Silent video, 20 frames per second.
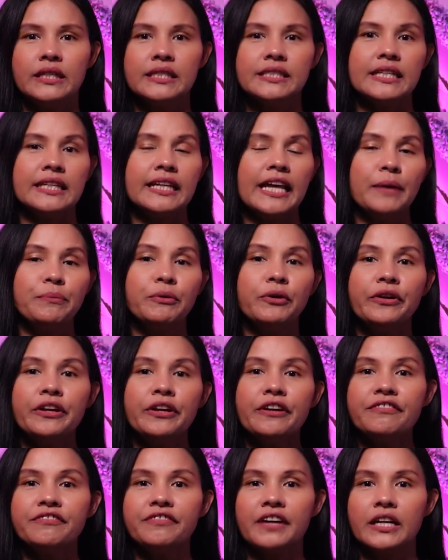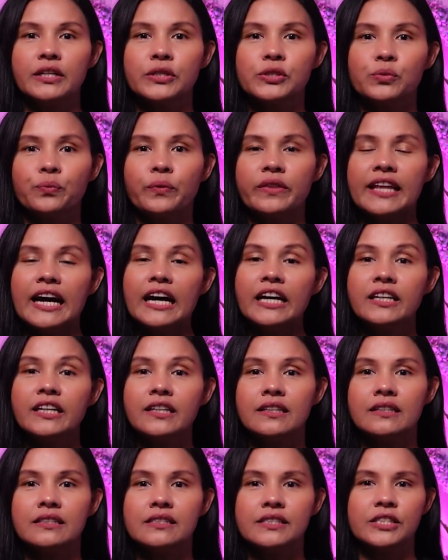is a library of files with
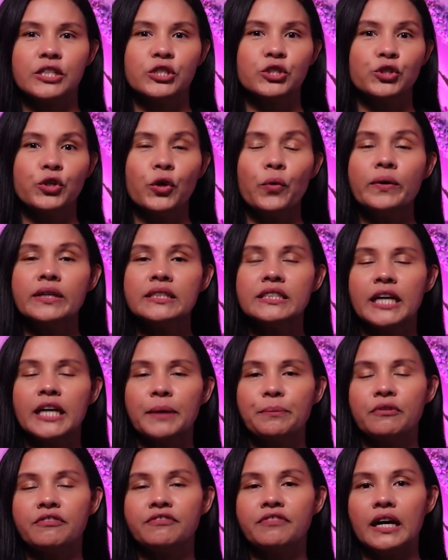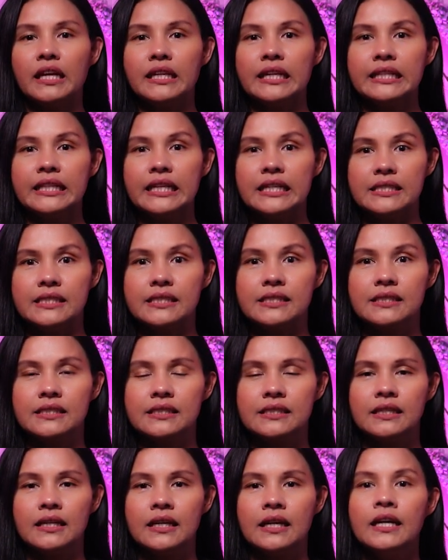icons that show what type of file it is.
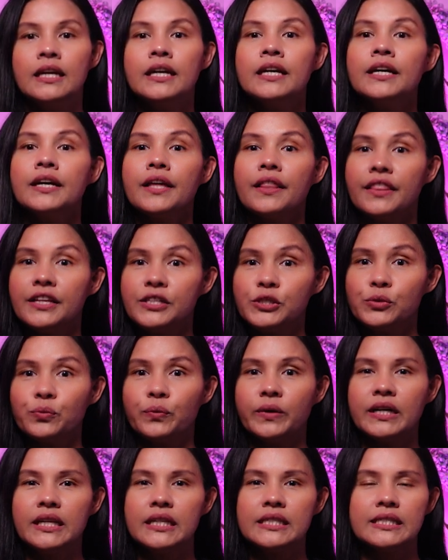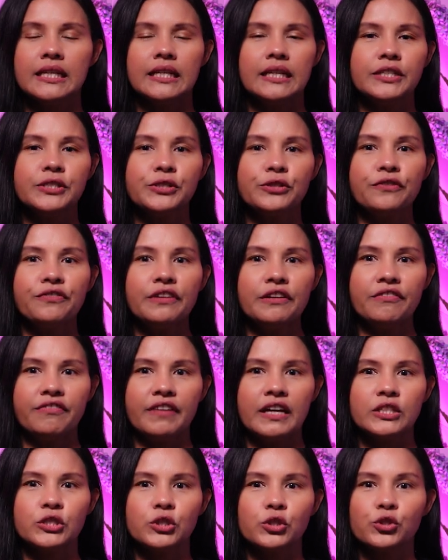This one is a list of
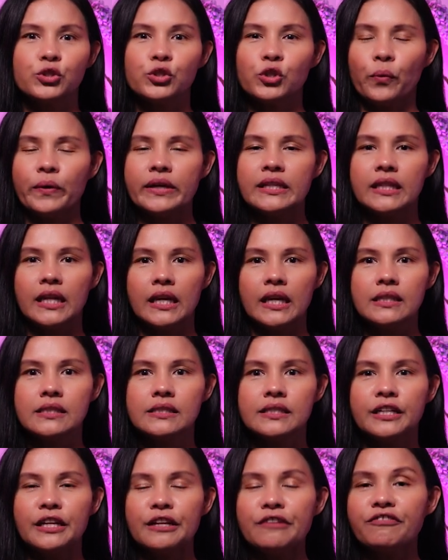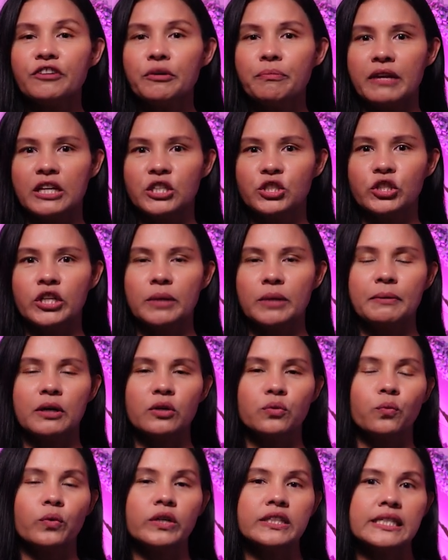events showing dates and information about
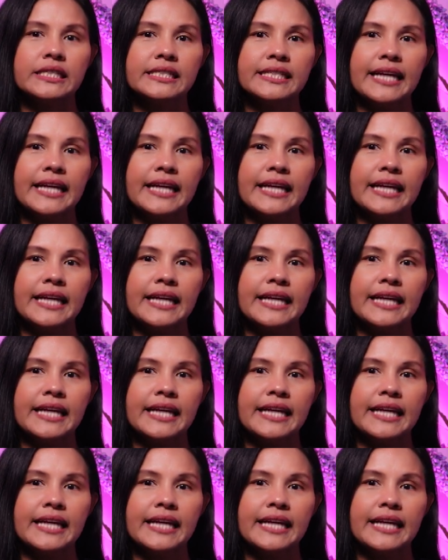what is